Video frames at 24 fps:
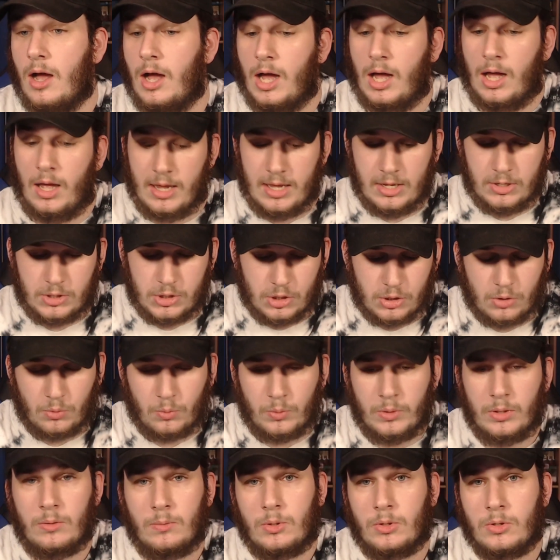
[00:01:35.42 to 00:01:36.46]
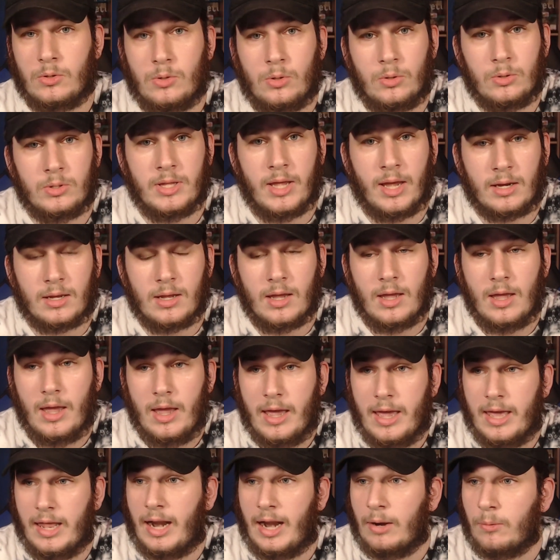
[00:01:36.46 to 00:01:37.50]
It's just a really cool deck,
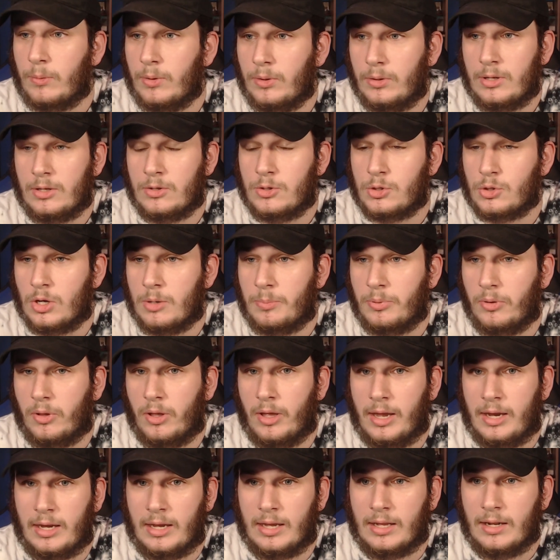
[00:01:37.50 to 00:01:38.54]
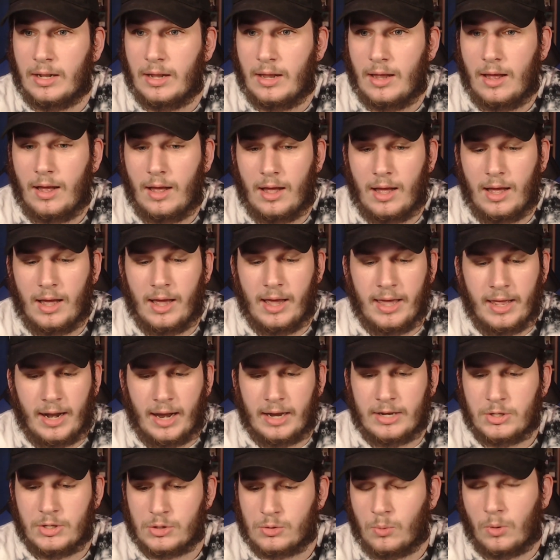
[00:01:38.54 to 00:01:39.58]
and I really enjoy playing it, and
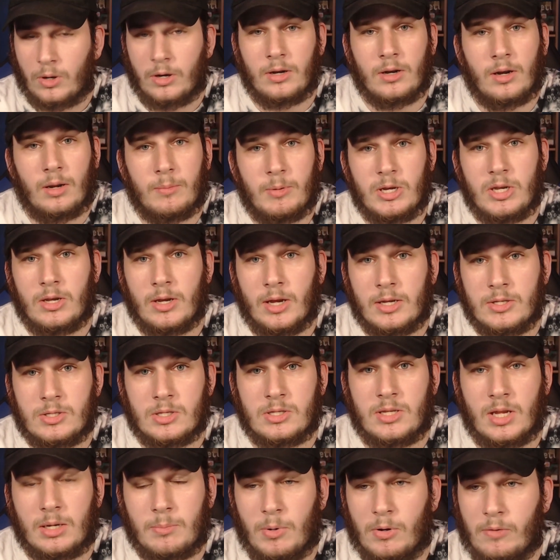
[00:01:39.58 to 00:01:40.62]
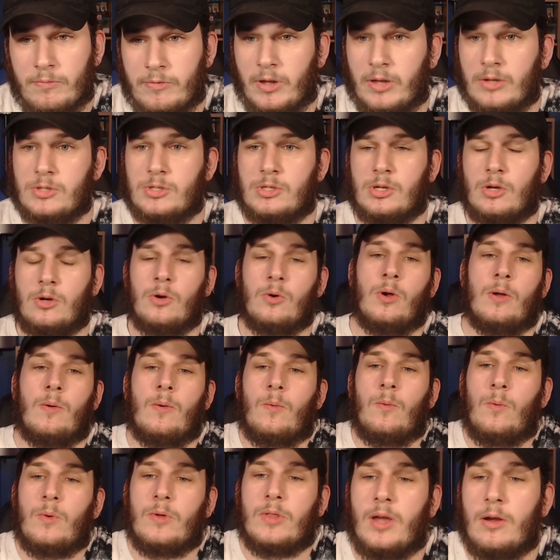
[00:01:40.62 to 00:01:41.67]
I just wanted to bring you guys this deck profile. So
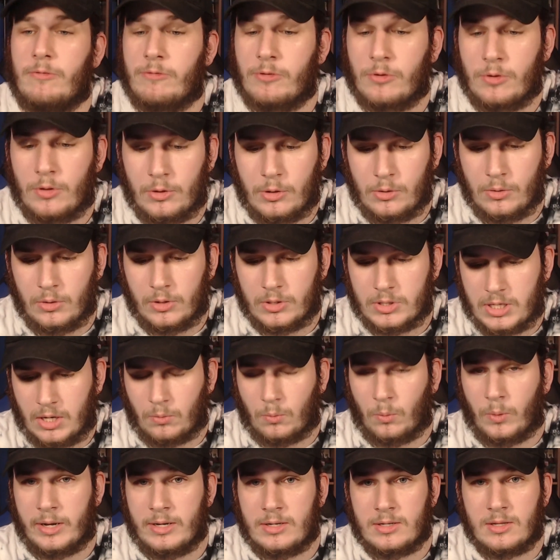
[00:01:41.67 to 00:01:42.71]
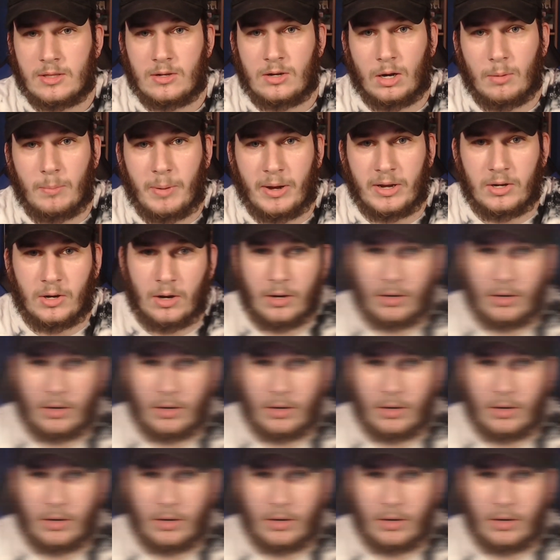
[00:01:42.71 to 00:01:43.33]
without further ado, let's get right into the card by card.